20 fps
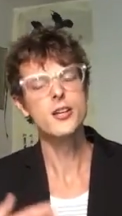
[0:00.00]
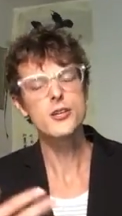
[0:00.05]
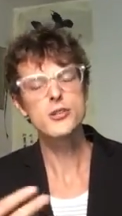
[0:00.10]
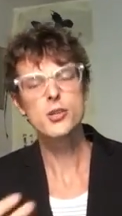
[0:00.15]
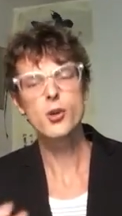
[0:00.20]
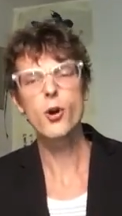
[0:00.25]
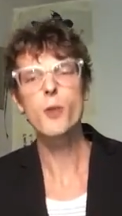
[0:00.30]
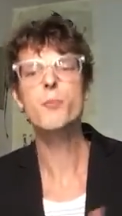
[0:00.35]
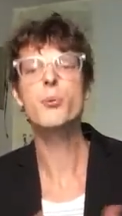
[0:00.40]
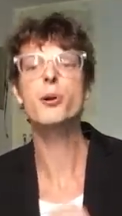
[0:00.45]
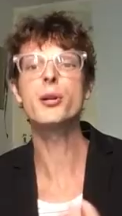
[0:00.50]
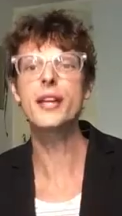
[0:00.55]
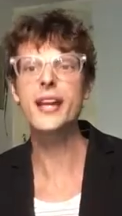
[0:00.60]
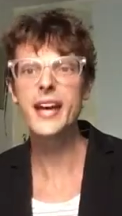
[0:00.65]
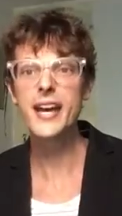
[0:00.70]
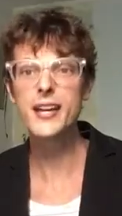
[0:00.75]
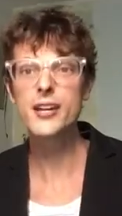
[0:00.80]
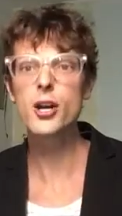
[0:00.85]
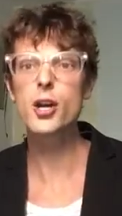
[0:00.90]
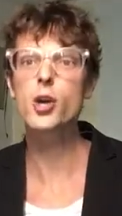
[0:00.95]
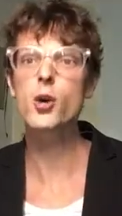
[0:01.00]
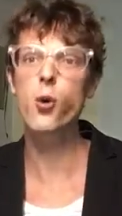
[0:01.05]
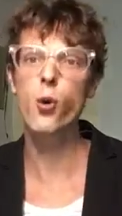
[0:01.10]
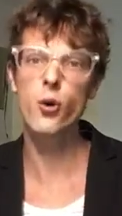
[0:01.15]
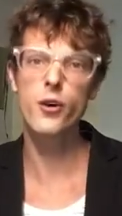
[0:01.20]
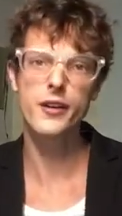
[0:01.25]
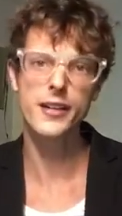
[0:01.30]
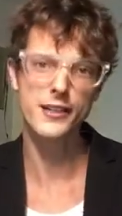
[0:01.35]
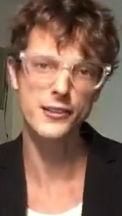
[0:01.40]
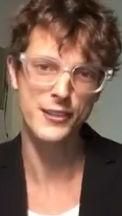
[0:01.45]
So plan
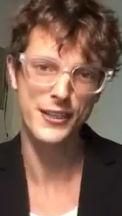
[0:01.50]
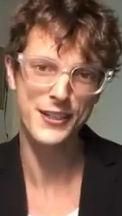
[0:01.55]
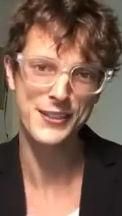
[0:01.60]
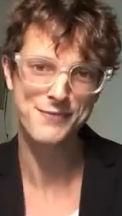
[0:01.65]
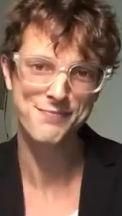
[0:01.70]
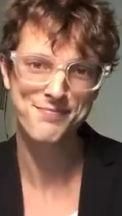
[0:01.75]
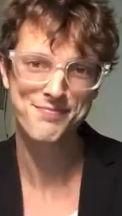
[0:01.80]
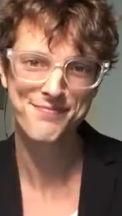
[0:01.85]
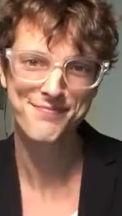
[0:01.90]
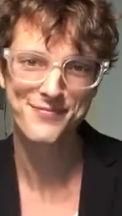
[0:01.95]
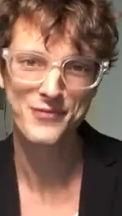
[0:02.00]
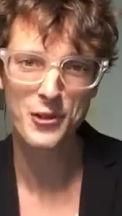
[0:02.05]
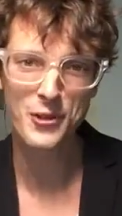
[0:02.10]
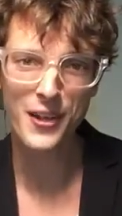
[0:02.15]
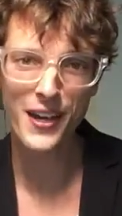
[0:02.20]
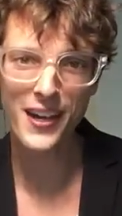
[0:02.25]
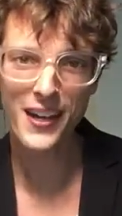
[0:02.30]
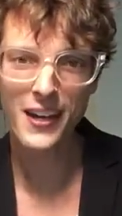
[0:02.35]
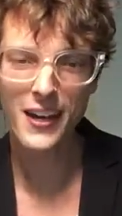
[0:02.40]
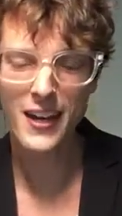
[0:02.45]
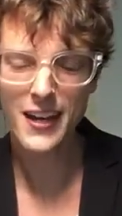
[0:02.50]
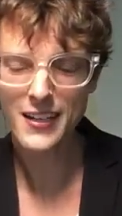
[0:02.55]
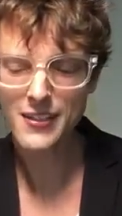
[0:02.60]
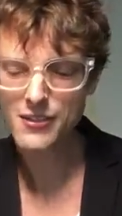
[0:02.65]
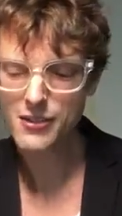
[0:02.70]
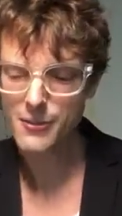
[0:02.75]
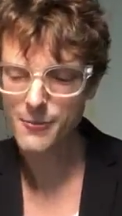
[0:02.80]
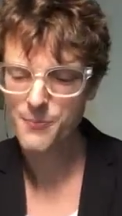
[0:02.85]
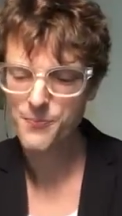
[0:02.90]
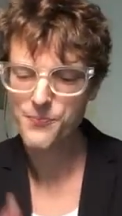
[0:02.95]
accordingly. Okay,
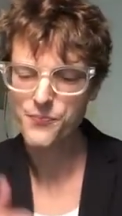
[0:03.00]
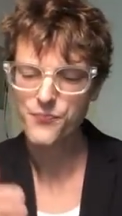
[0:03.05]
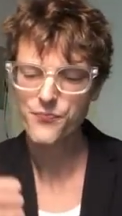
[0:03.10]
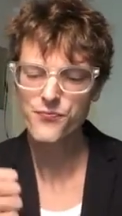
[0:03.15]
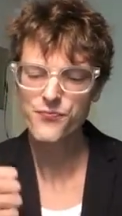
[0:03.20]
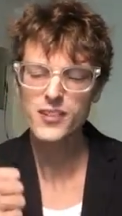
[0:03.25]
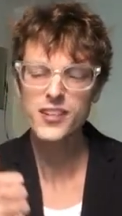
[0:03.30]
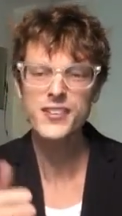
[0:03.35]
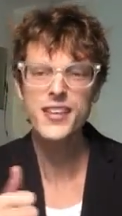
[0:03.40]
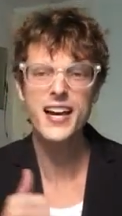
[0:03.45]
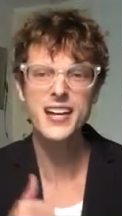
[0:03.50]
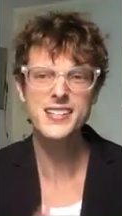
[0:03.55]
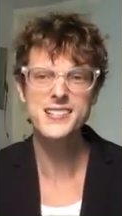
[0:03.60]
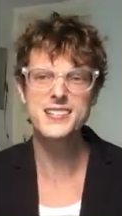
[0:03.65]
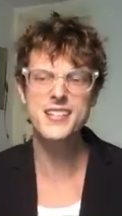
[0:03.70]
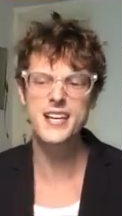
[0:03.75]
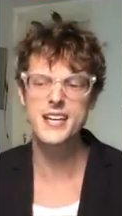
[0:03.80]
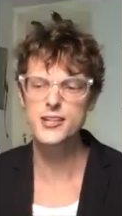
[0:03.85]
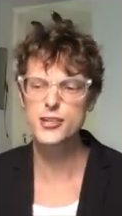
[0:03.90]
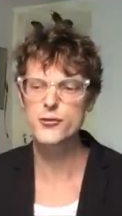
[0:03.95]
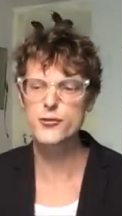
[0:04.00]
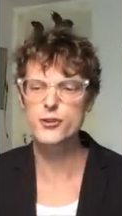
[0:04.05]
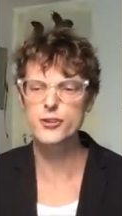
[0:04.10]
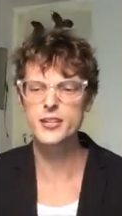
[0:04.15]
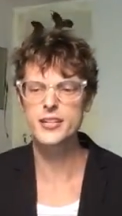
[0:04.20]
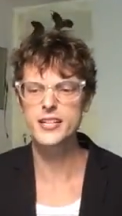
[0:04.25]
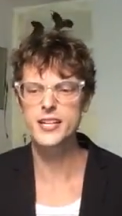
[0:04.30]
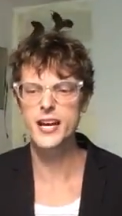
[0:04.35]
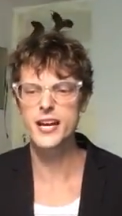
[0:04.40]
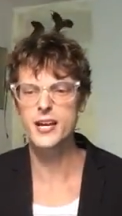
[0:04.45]
guys? The next thing you
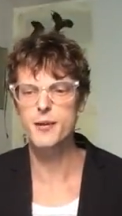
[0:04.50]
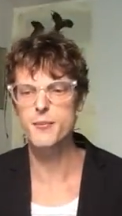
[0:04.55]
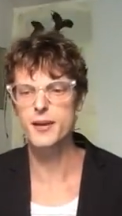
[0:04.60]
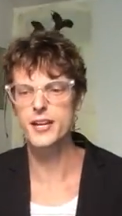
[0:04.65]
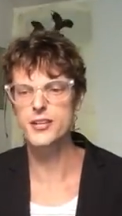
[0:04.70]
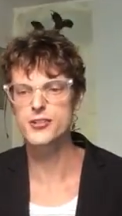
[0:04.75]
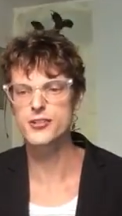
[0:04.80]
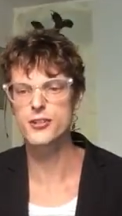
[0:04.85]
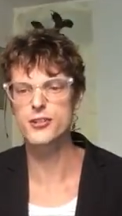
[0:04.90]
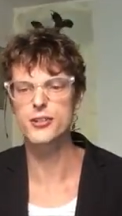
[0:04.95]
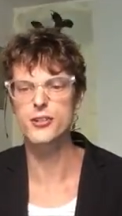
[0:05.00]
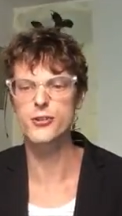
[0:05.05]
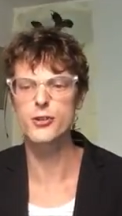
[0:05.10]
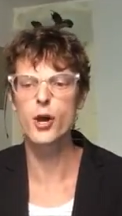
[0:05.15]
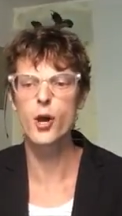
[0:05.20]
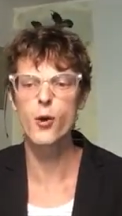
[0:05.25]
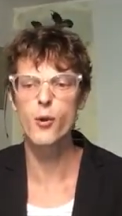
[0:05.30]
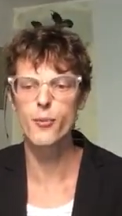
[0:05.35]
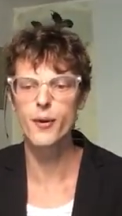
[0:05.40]
really got to make sure you know